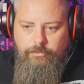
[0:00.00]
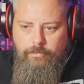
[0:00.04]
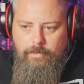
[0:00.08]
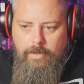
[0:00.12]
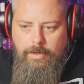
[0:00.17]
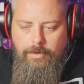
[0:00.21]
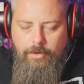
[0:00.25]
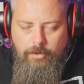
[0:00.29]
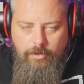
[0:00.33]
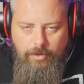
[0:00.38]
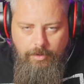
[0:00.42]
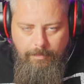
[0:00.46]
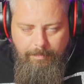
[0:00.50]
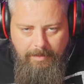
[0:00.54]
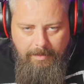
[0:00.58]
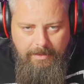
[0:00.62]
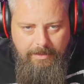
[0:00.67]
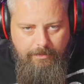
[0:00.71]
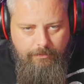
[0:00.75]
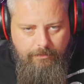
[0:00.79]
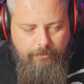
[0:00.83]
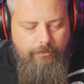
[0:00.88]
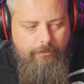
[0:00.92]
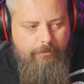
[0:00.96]
So I'm not going to
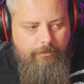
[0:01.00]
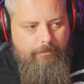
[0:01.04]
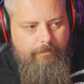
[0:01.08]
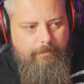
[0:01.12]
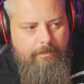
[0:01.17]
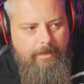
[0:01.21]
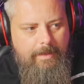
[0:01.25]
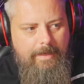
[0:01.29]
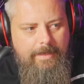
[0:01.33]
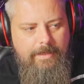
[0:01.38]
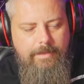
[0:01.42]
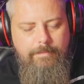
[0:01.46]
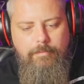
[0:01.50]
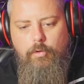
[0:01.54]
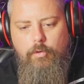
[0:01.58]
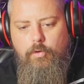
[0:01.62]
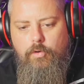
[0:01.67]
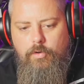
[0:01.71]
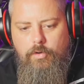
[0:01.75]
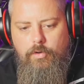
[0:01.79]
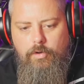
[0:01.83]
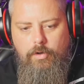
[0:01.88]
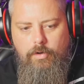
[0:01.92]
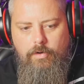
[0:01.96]
play any
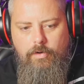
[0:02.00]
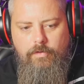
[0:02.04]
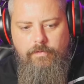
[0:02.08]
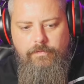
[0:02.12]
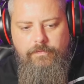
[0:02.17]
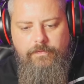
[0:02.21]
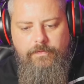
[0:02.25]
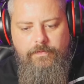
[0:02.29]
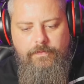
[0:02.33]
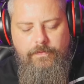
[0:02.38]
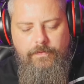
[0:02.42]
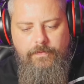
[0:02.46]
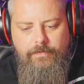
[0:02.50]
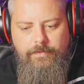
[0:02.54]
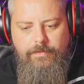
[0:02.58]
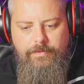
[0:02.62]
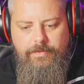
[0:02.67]
more of